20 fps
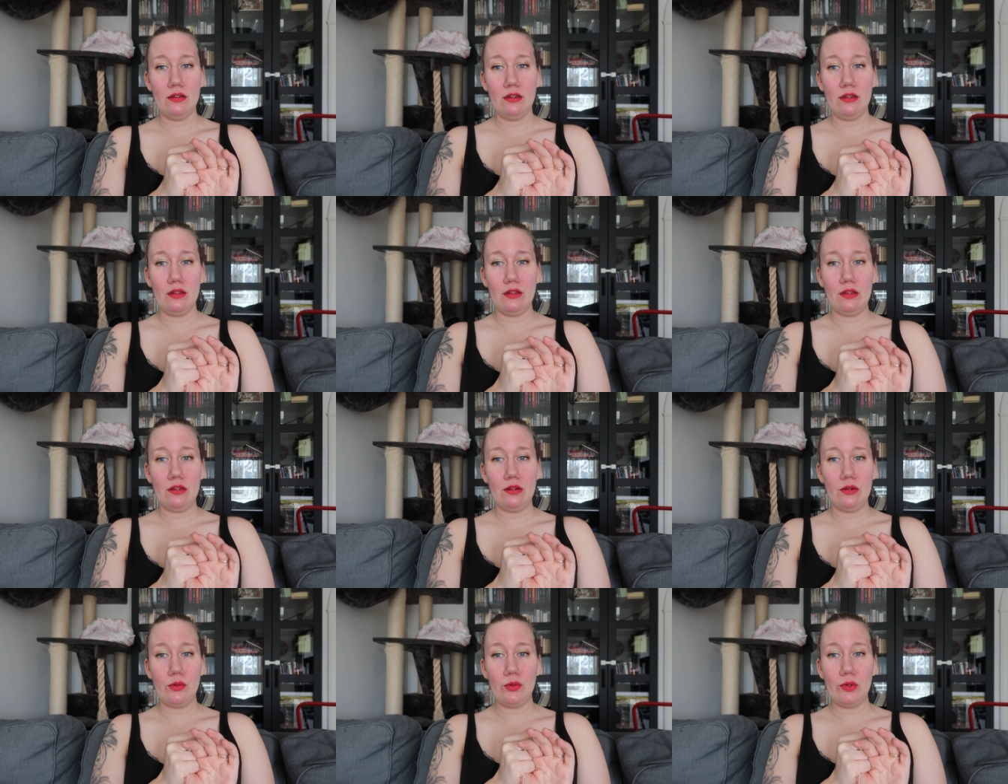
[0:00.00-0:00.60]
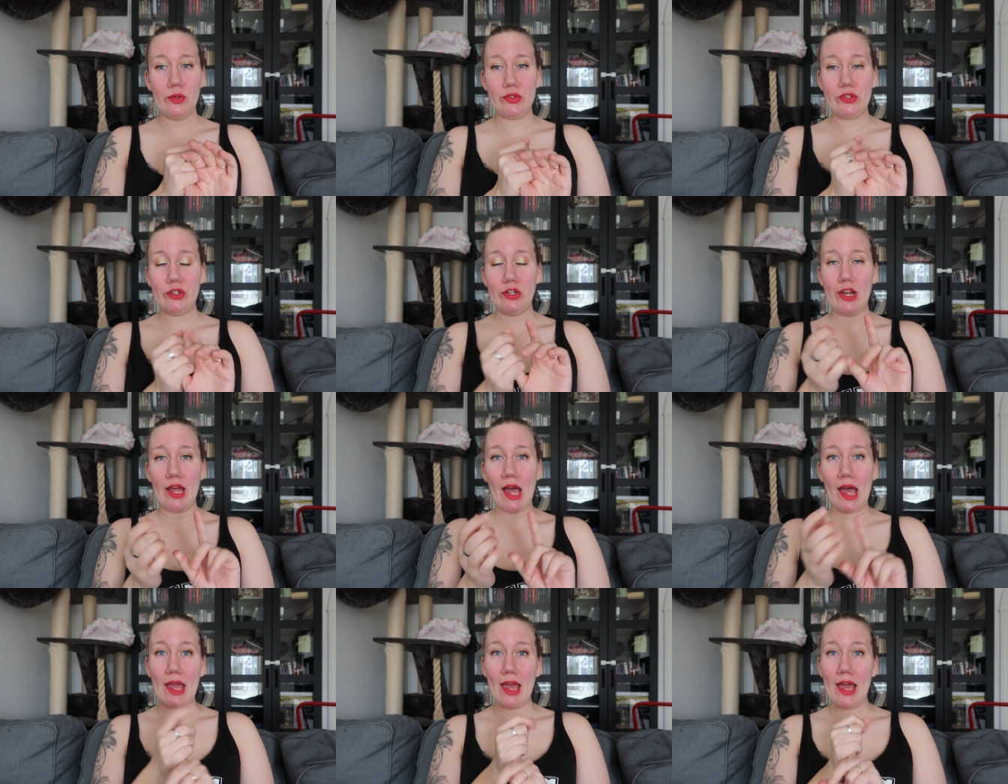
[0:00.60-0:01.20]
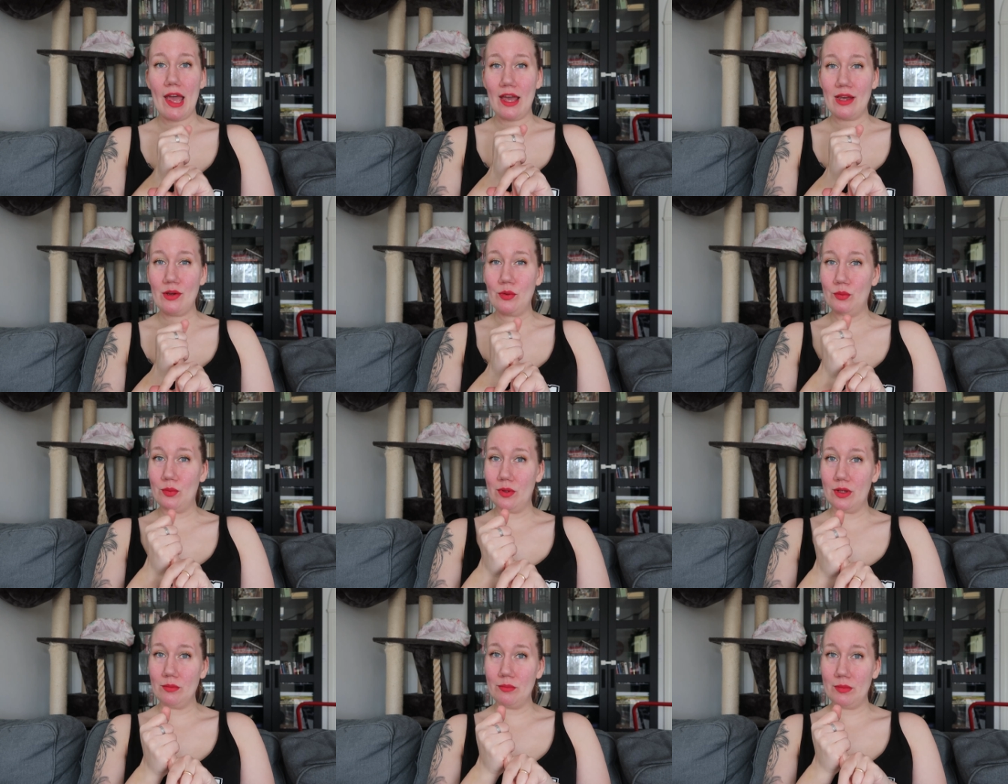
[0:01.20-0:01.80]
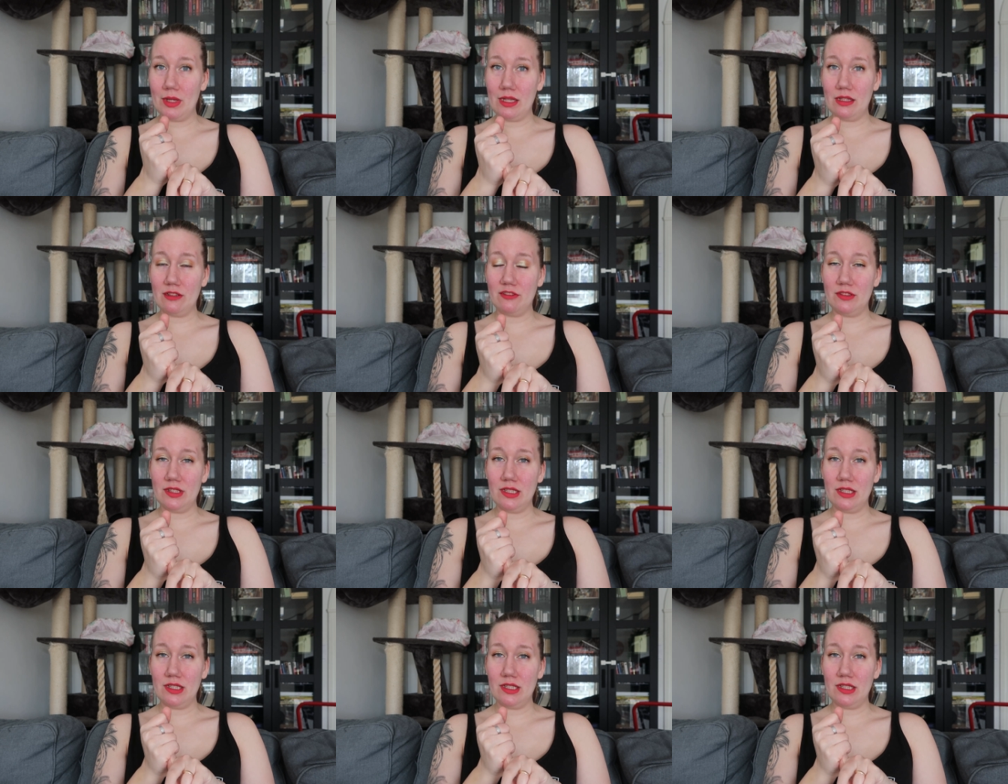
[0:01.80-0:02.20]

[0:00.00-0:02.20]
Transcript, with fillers: uh, order I have one Bella